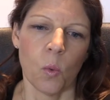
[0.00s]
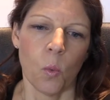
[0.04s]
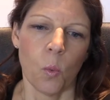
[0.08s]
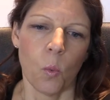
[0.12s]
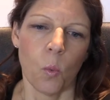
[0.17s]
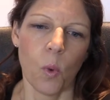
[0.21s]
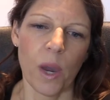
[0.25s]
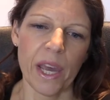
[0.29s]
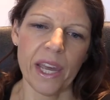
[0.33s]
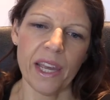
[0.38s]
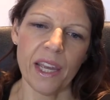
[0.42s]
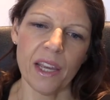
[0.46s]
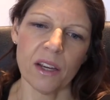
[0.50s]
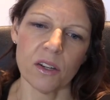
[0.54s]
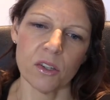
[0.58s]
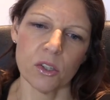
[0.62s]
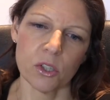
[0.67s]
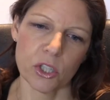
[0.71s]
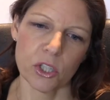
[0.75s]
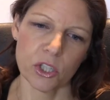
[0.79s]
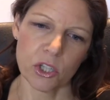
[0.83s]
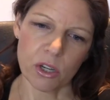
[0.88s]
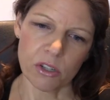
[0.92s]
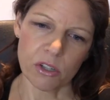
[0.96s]
Where
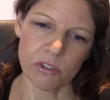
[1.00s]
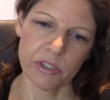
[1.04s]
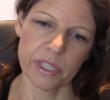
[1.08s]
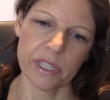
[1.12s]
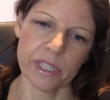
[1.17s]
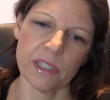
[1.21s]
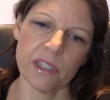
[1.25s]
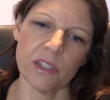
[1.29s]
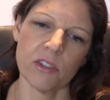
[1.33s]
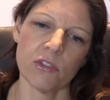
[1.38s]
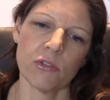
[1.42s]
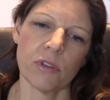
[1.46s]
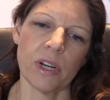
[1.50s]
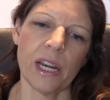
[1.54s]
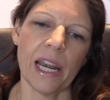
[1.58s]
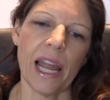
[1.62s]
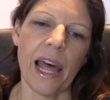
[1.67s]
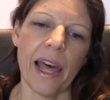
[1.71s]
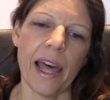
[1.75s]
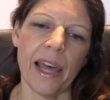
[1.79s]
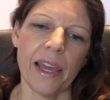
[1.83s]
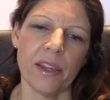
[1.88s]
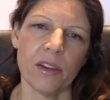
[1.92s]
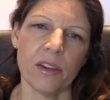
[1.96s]
autocracies
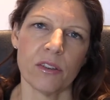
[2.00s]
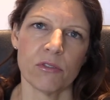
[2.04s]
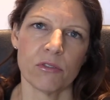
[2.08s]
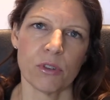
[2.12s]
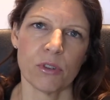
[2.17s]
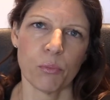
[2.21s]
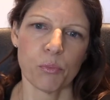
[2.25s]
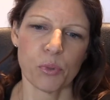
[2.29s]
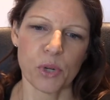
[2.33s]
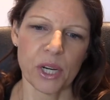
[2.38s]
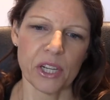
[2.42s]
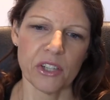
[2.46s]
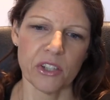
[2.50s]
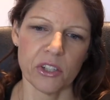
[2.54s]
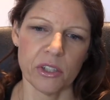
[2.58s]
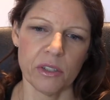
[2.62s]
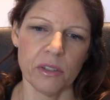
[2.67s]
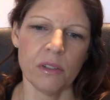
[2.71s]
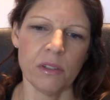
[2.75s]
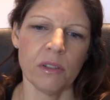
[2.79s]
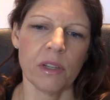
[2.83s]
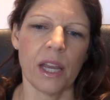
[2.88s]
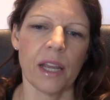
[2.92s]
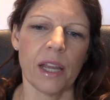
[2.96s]
rely on
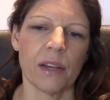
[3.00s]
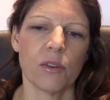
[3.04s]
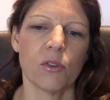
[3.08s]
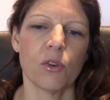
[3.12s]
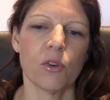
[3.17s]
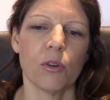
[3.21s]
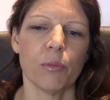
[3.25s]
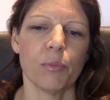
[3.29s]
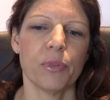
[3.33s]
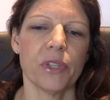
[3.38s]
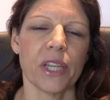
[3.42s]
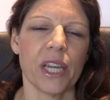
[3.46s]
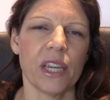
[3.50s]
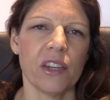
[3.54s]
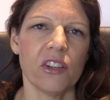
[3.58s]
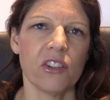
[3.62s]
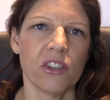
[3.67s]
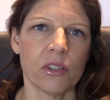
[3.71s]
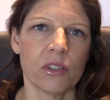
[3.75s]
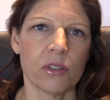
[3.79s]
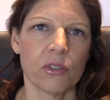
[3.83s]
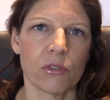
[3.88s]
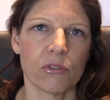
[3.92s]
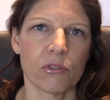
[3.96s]
repression and
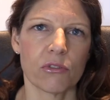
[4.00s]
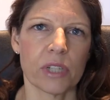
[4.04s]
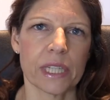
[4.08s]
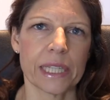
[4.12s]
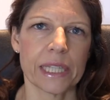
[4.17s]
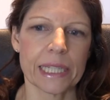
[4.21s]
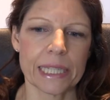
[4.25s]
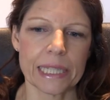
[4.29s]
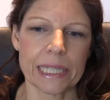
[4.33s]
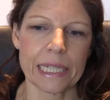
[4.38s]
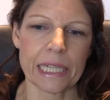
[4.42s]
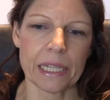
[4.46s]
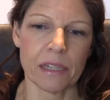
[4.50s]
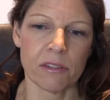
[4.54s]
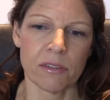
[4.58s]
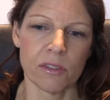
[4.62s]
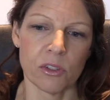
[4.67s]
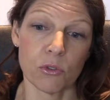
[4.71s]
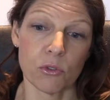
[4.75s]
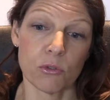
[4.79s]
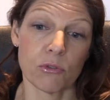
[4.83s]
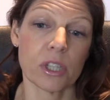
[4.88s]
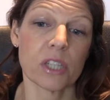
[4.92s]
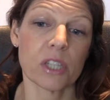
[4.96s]
cooptation to,
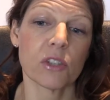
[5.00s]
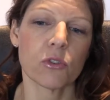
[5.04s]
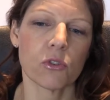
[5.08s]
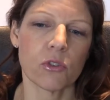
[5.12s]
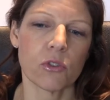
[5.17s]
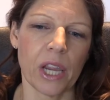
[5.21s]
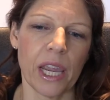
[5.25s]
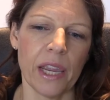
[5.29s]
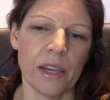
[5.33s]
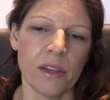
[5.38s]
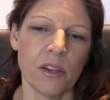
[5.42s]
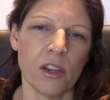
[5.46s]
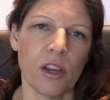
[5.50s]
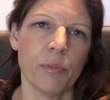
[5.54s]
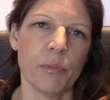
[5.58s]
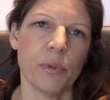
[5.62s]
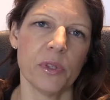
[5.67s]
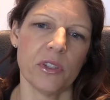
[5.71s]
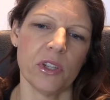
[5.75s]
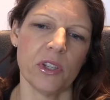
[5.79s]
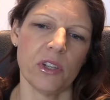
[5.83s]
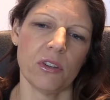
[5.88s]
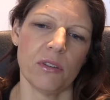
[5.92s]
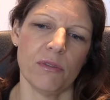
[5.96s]
to restrain
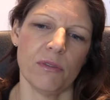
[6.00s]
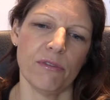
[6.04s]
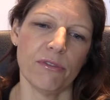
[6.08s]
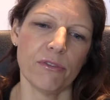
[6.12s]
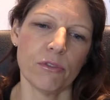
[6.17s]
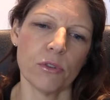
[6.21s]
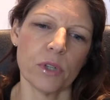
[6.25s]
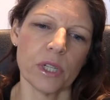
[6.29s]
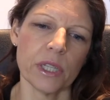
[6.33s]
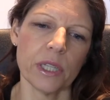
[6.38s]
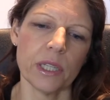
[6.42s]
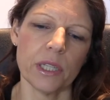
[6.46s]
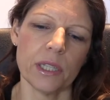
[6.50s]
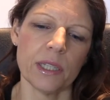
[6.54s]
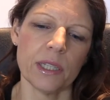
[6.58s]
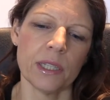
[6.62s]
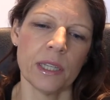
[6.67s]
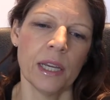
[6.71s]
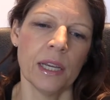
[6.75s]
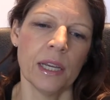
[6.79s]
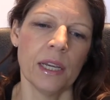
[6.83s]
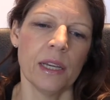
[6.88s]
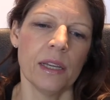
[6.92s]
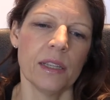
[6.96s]
opposition forces,
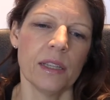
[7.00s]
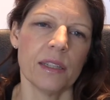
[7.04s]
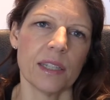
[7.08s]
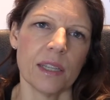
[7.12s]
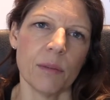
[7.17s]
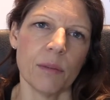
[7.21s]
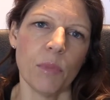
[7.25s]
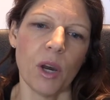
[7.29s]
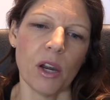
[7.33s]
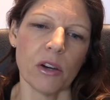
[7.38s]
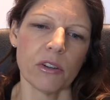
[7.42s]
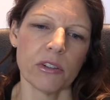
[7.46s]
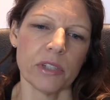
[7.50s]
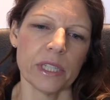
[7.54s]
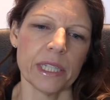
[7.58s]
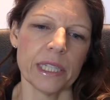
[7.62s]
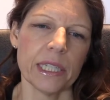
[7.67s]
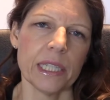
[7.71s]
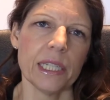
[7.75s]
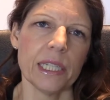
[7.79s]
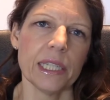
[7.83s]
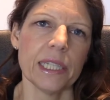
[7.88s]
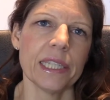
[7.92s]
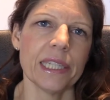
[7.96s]

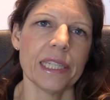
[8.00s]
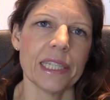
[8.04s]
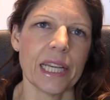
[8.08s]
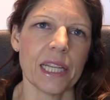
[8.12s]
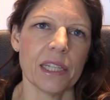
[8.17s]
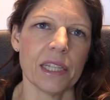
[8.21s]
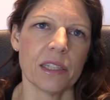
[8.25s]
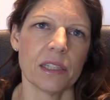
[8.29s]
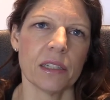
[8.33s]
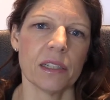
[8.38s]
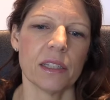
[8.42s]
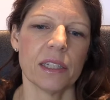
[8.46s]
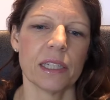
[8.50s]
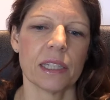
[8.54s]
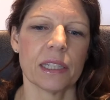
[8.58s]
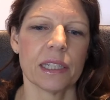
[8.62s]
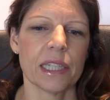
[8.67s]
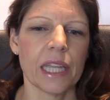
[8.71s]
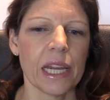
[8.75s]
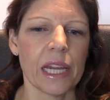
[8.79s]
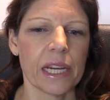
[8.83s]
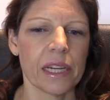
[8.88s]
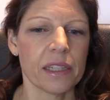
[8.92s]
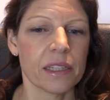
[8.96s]
democracies settle
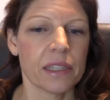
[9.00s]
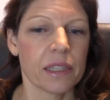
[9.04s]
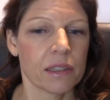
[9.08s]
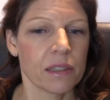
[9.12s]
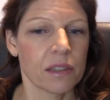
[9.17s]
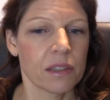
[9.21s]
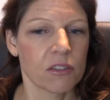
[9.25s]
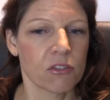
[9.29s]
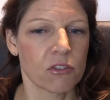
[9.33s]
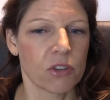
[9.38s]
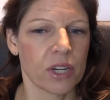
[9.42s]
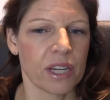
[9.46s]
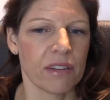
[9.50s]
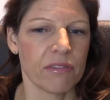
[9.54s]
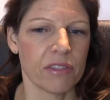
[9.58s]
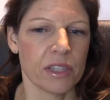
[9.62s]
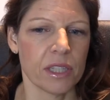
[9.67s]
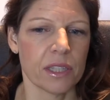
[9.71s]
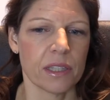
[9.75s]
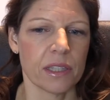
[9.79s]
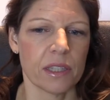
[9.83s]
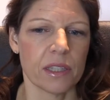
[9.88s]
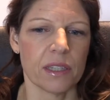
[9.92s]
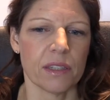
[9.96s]
societal
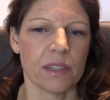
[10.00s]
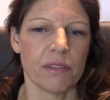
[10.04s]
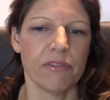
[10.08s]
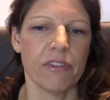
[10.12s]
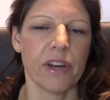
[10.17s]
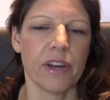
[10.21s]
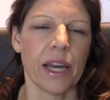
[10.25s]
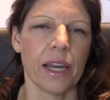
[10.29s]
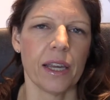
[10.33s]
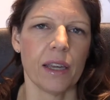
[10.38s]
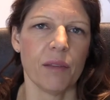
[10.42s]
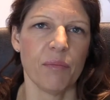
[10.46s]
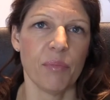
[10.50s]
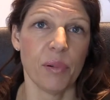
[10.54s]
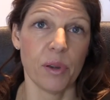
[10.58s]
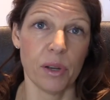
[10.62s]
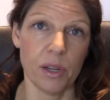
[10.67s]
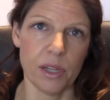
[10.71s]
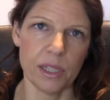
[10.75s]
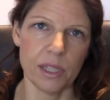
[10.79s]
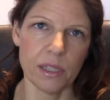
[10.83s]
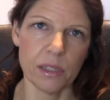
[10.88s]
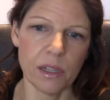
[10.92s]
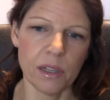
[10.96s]
grievances via
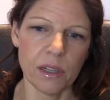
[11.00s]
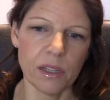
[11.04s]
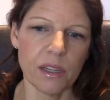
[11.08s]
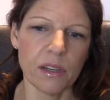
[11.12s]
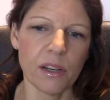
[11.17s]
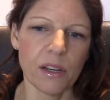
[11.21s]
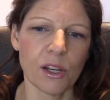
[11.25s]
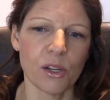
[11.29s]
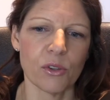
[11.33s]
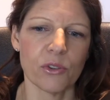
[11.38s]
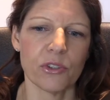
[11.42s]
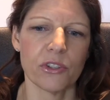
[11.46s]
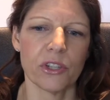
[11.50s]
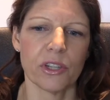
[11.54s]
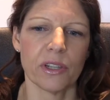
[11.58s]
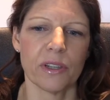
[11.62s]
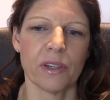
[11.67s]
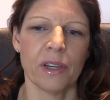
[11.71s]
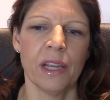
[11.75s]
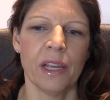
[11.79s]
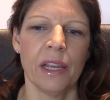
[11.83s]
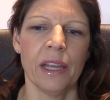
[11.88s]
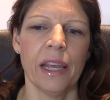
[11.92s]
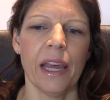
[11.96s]
political
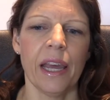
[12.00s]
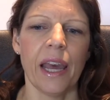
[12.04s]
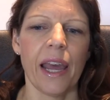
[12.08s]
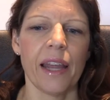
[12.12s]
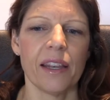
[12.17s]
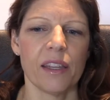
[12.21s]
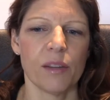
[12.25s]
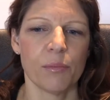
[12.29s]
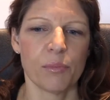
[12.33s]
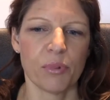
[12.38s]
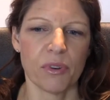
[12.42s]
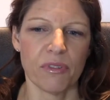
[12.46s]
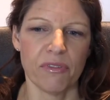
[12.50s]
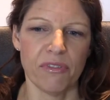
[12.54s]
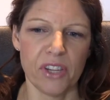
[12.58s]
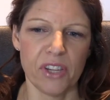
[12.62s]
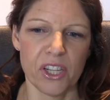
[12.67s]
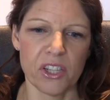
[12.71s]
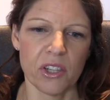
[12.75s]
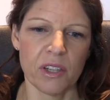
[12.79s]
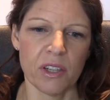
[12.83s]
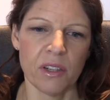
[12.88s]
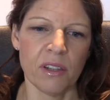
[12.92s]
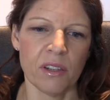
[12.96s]
inclusion and the
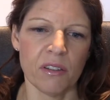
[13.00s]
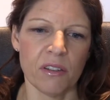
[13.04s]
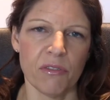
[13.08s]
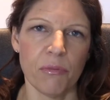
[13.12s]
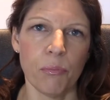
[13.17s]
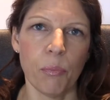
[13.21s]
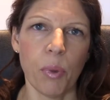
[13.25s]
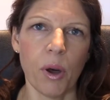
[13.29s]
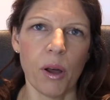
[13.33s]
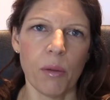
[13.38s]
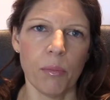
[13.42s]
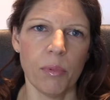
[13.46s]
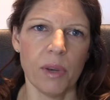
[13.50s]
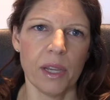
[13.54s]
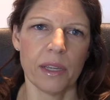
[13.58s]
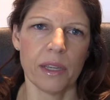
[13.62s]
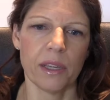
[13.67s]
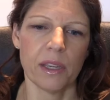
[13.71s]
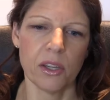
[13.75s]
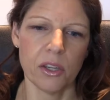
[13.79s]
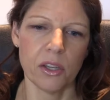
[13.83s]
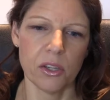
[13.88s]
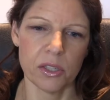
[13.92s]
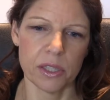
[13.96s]
provision of
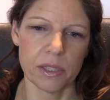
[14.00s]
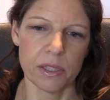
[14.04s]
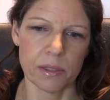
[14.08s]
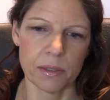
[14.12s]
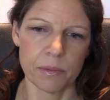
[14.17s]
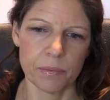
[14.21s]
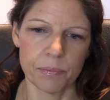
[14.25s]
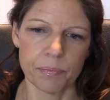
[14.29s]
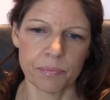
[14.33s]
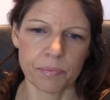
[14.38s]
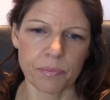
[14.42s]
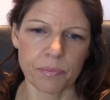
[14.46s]
public goods.